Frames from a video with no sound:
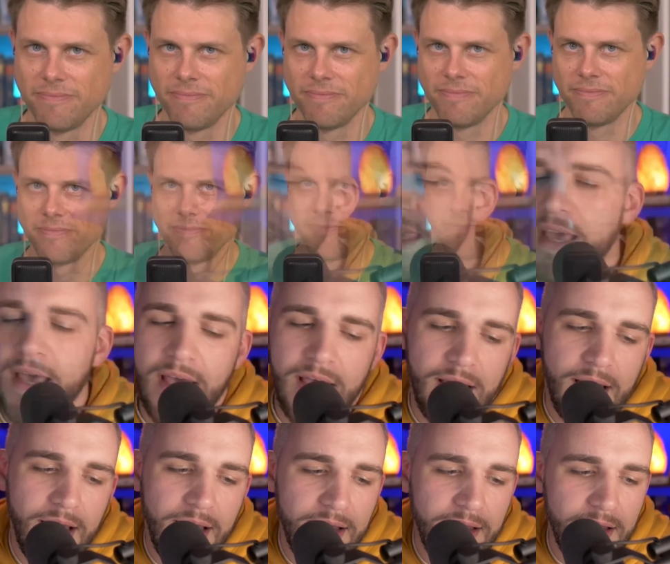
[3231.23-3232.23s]
Yeah,
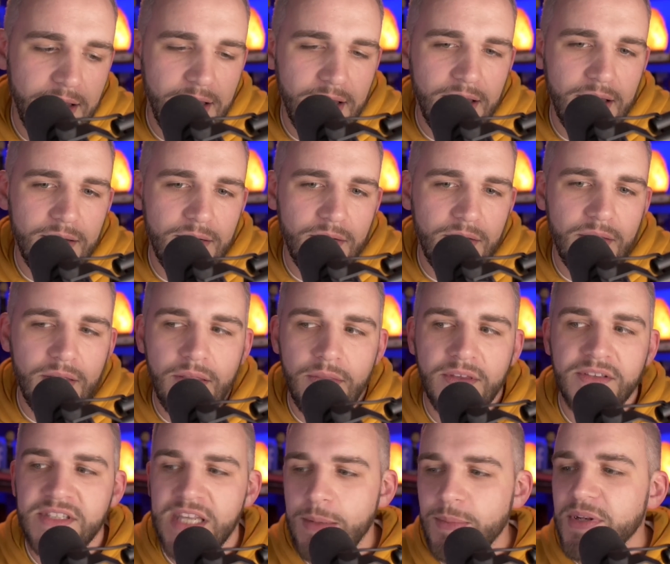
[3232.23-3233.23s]
uh, the
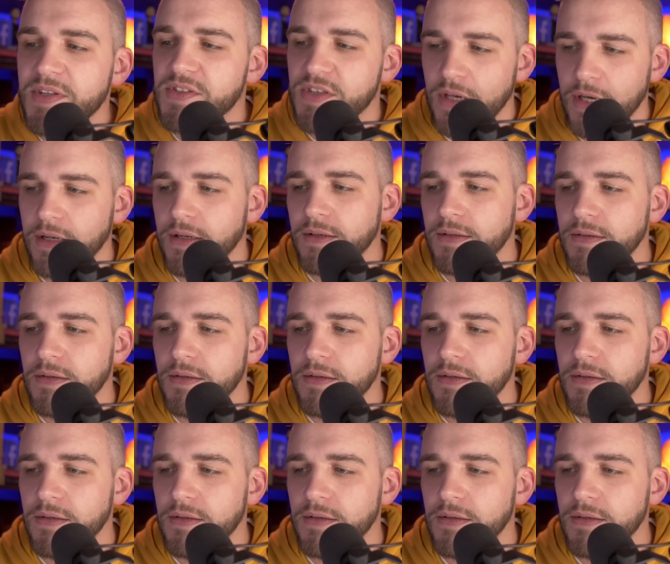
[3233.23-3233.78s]
statement is good.